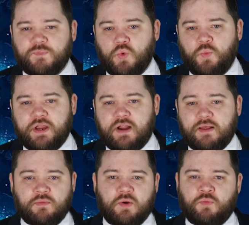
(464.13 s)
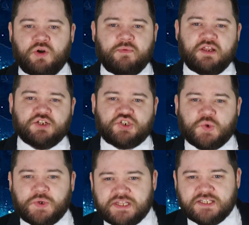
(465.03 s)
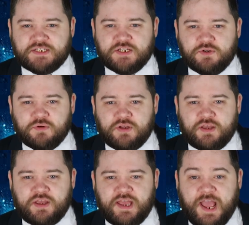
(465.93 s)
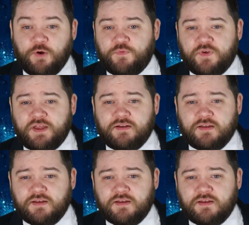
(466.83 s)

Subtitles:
weird. What are we gonna shorten this to? Outfit?